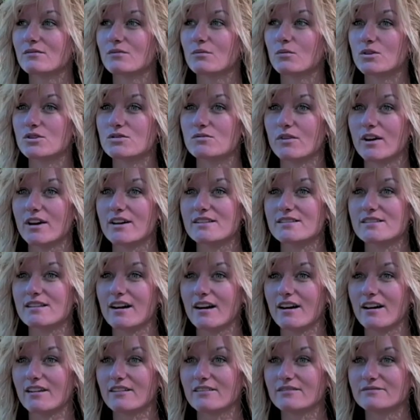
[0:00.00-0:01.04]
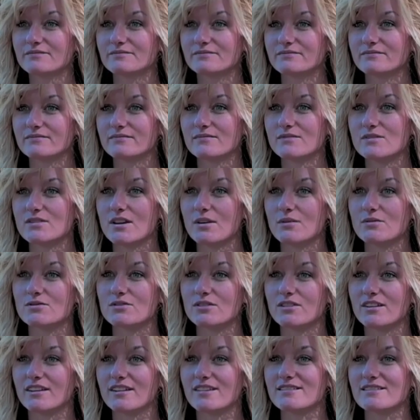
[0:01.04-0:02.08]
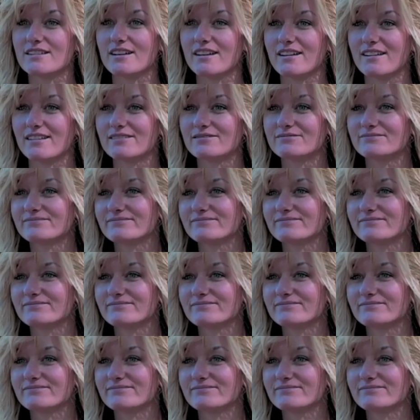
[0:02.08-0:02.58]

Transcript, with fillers: was raised there, so that was really exciting.